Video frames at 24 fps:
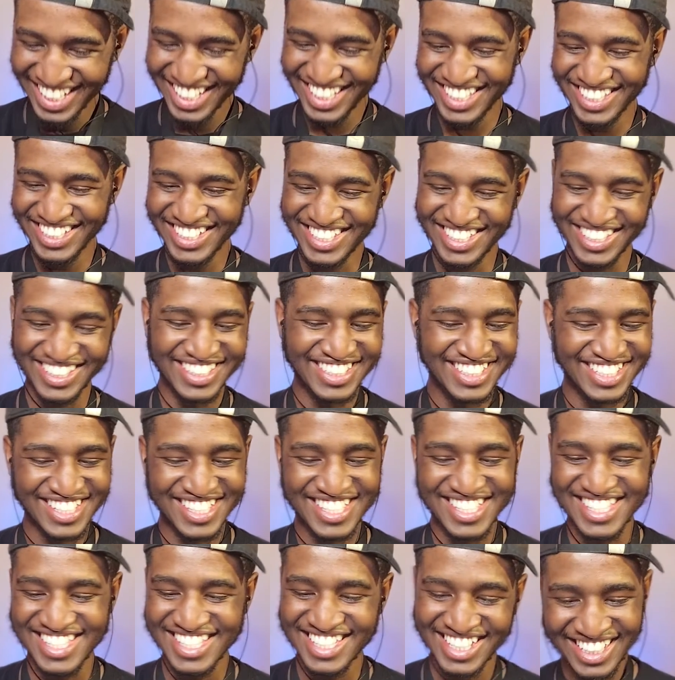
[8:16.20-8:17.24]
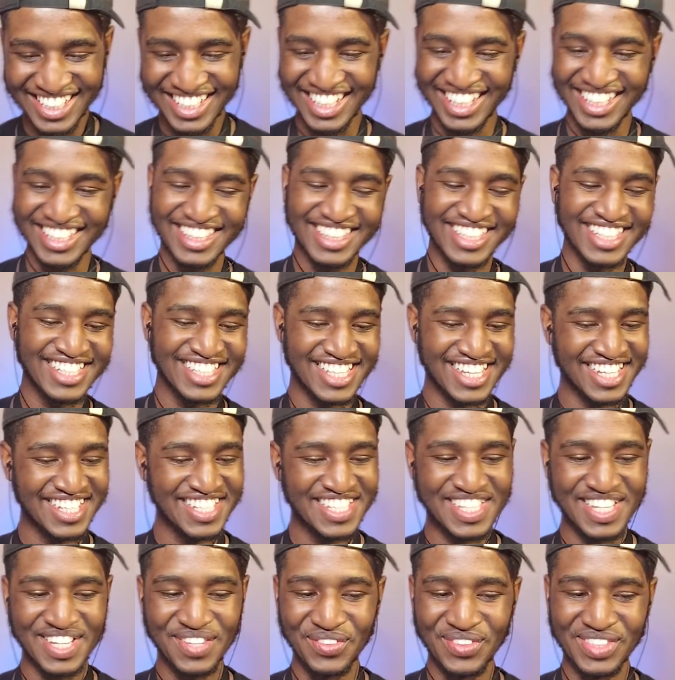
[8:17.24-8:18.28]
You could just cut the
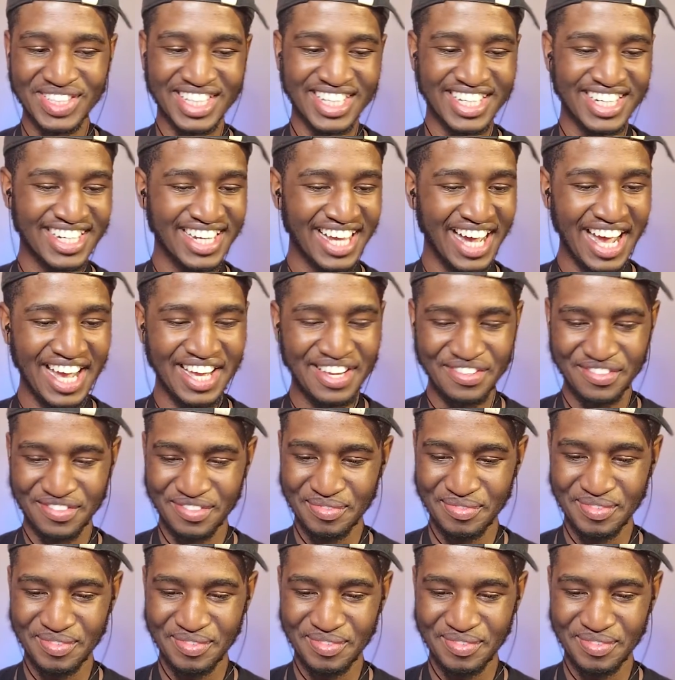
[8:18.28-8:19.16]
tension with a knife,